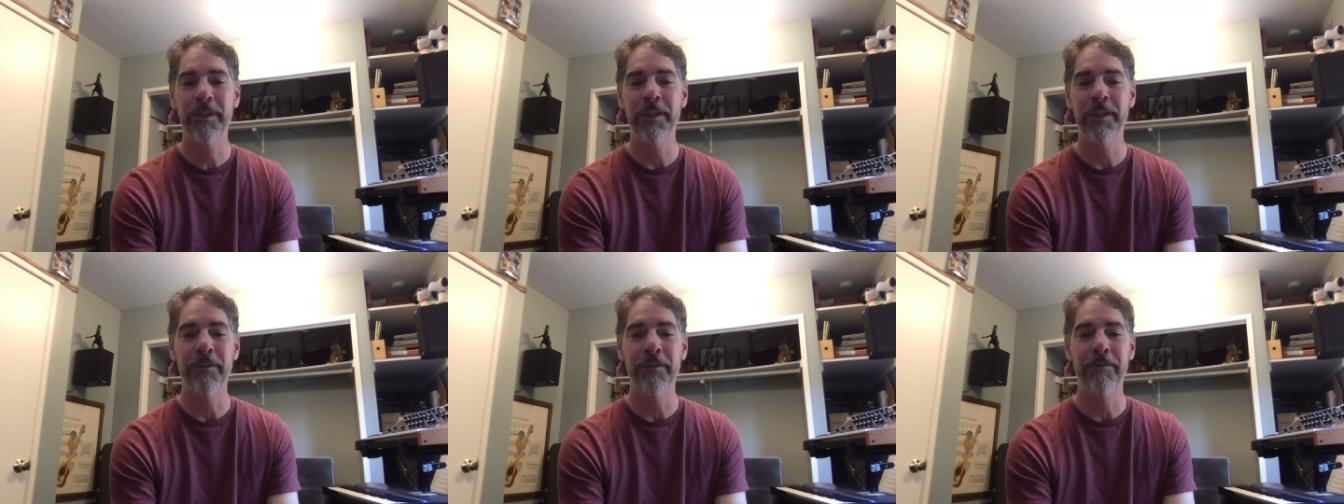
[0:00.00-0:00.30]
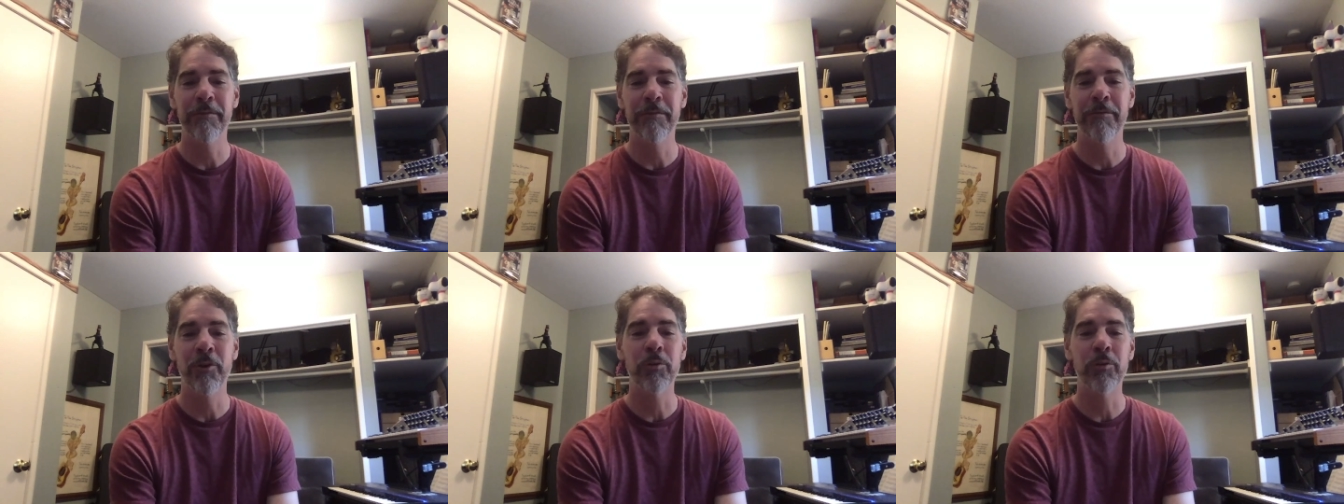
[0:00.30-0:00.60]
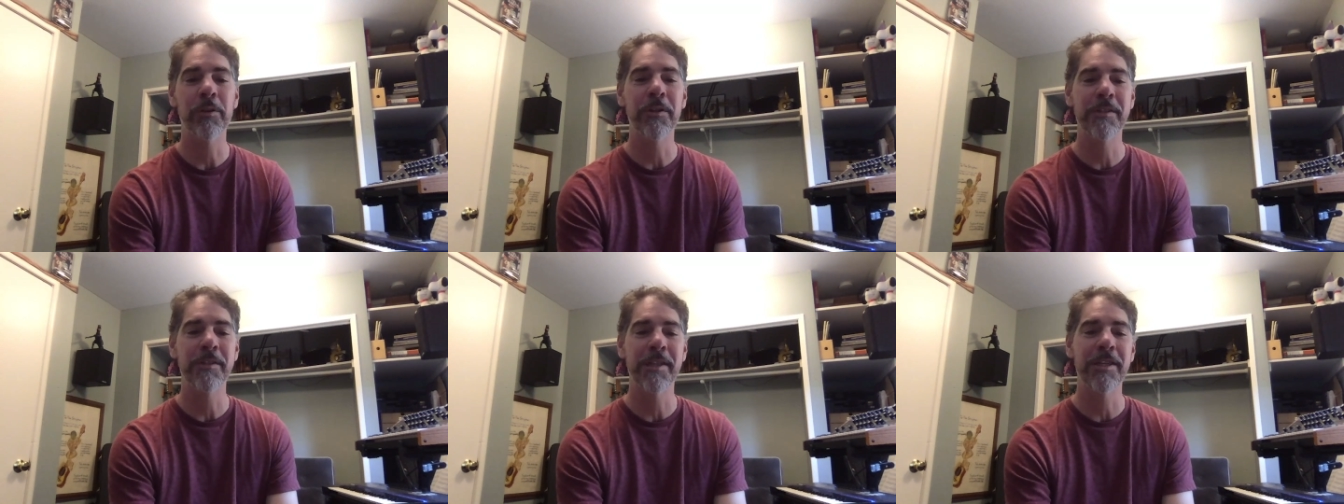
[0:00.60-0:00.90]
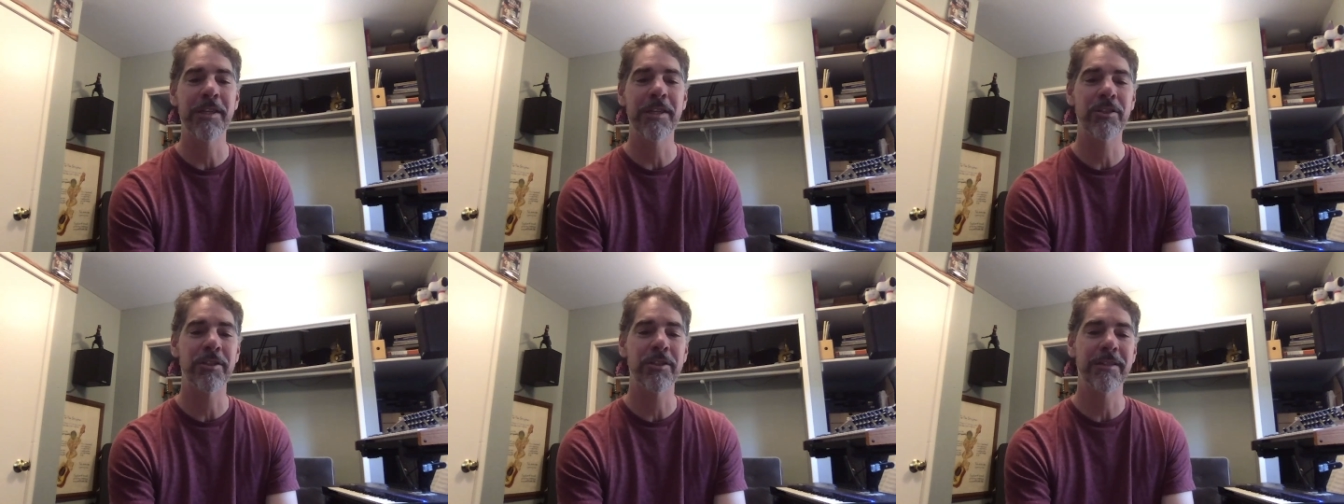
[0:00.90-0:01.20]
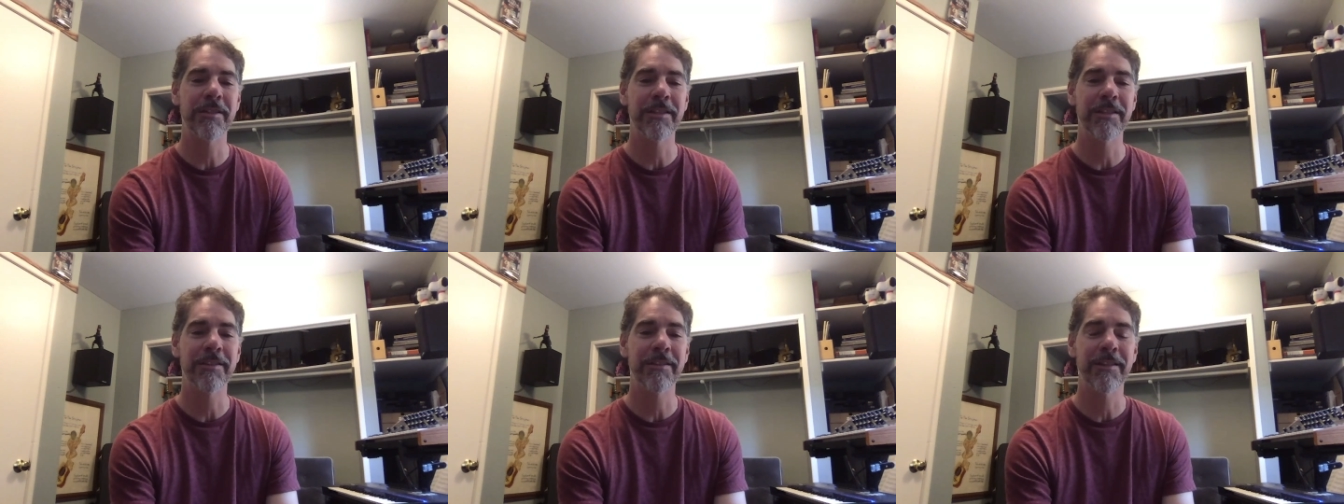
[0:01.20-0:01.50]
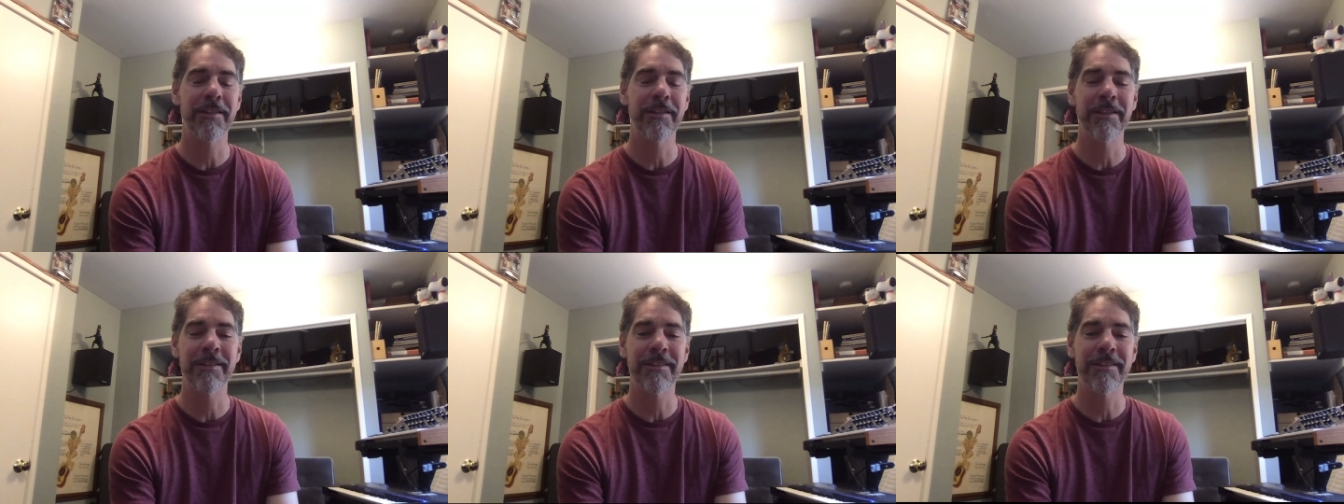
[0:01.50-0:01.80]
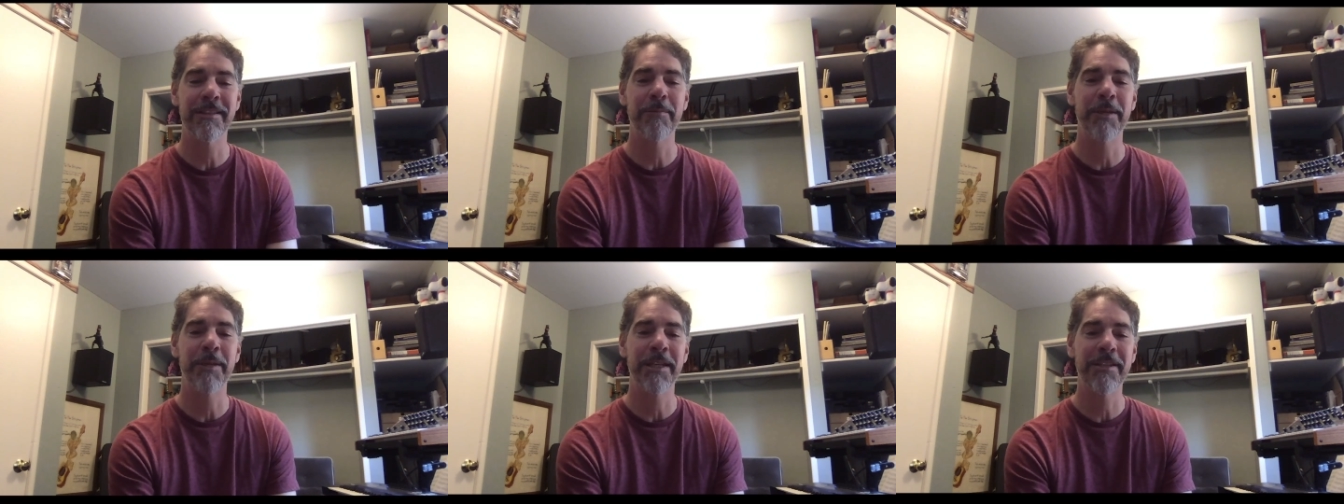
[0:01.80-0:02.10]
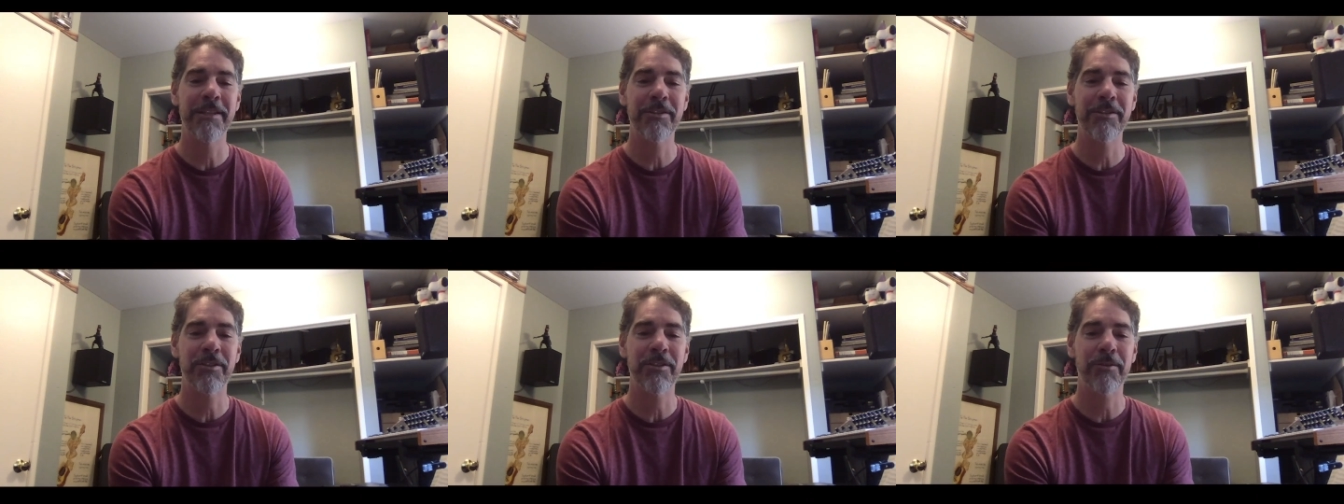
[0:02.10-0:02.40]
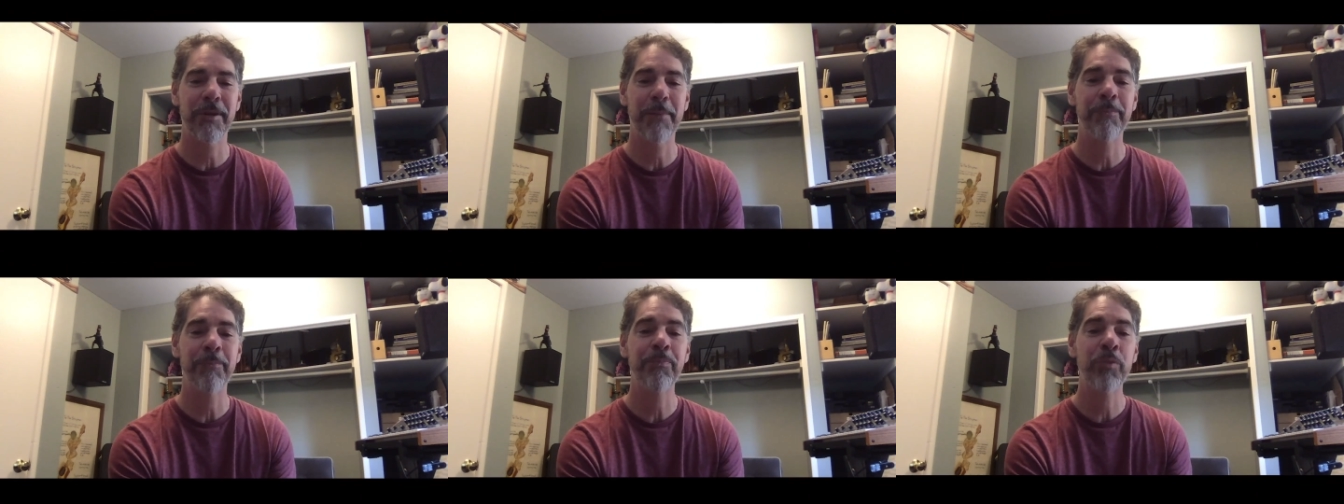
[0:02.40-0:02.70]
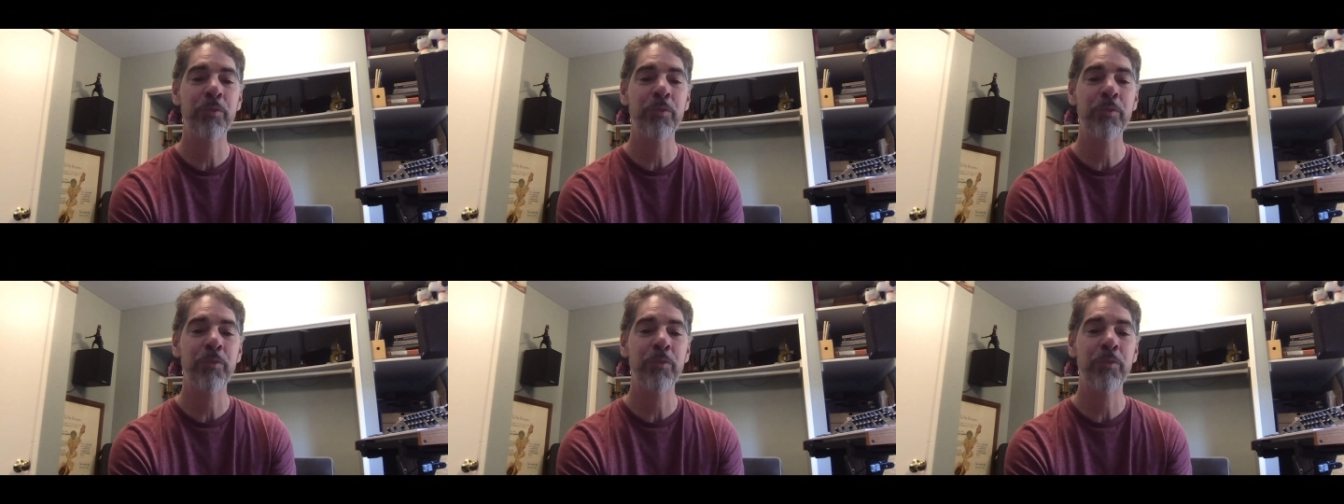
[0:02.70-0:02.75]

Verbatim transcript: you know, vocalizations in, in cinema history.